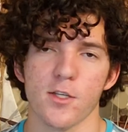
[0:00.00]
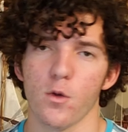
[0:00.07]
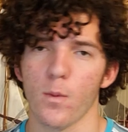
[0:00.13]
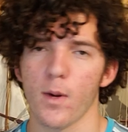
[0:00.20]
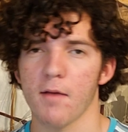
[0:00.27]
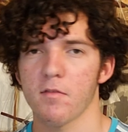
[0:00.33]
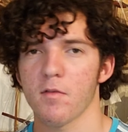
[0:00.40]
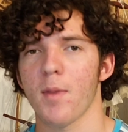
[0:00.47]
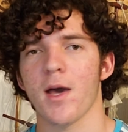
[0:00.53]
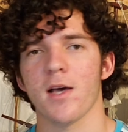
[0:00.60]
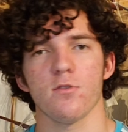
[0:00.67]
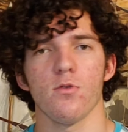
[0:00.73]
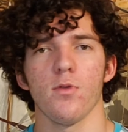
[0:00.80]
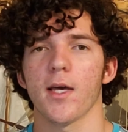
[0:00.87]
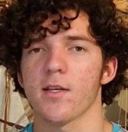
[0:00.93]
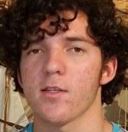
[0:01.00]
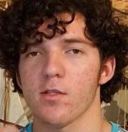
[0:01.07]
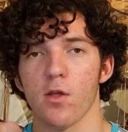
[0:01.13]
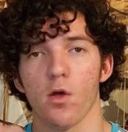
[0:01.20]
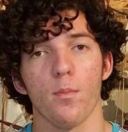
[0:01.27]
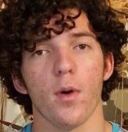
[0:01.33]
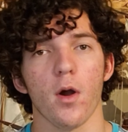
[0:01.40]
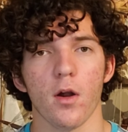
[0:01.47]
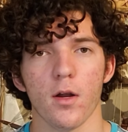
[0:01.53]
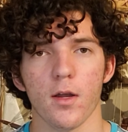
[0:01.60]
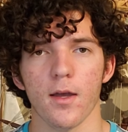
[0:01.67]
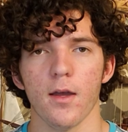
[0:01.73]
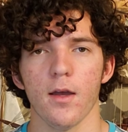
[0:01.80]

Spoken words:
You don't want to have to pass through like a slow park.